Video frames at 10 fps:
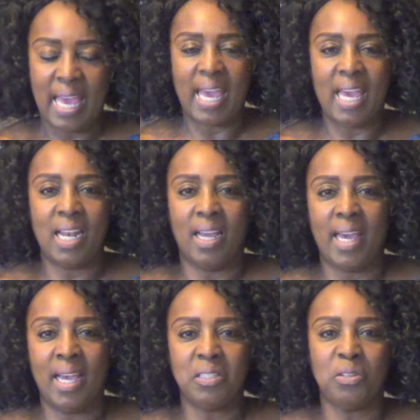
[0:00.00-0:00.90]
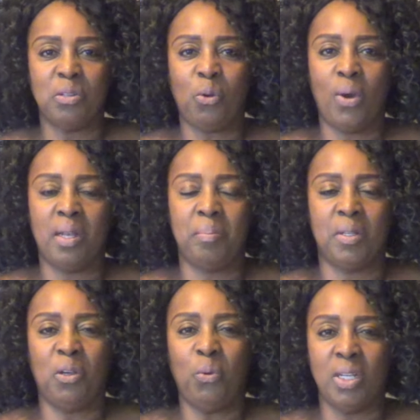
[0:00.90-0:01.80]
And I asked her quite a bit
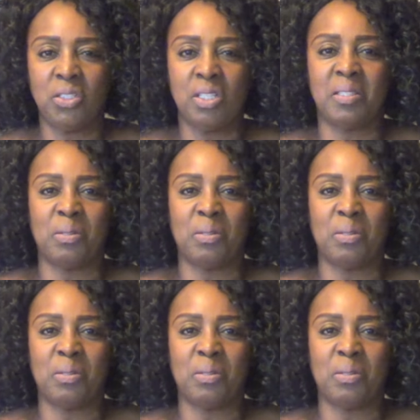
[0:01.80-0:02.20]
of questions,